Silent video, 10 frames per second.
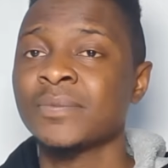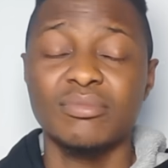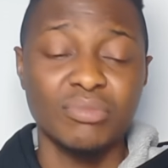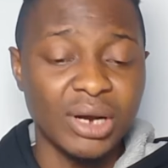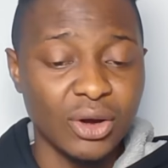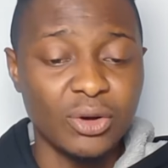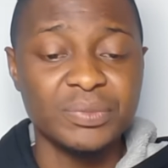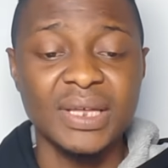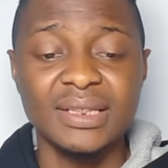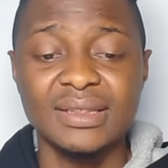But I
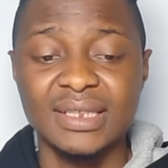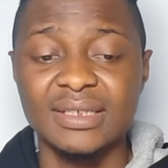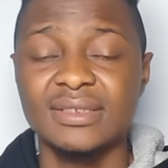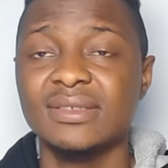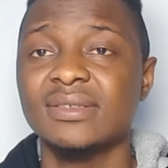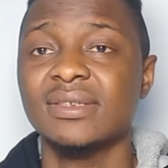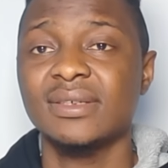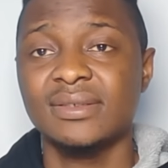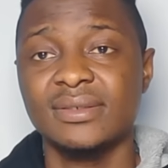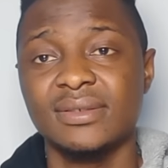hope that this
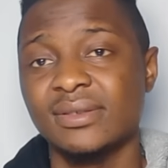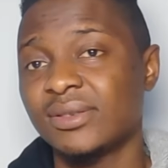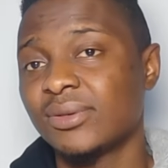is,